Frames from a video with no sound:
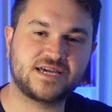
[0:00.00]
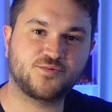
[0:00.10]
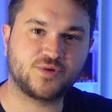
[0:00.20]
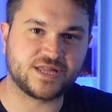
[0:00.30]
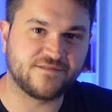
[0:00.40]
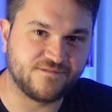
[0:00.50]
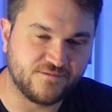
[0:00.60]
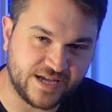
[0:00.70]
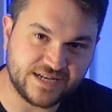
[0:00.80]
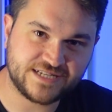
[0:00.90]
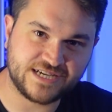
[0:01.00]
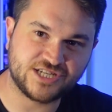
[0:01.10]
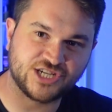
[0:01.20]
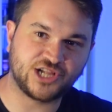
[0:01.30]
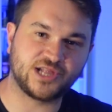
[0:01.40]
in with the
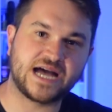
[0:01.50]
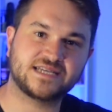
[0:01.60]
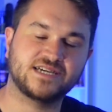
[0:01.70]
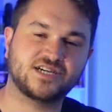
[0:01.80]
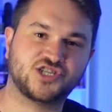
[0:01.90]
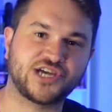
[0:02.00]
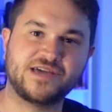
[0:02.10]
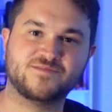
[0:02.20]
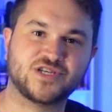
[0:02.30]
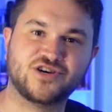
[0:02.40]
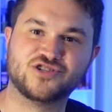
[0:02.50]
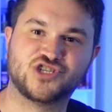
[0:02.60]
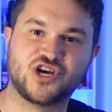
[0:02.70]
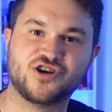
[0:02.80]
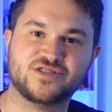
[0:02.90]
vintage classic James Earl
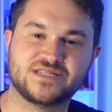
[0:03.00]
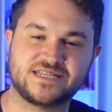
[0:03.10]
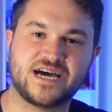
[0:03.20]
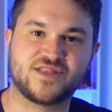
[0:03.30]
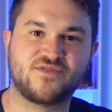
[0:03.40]
Jones Darth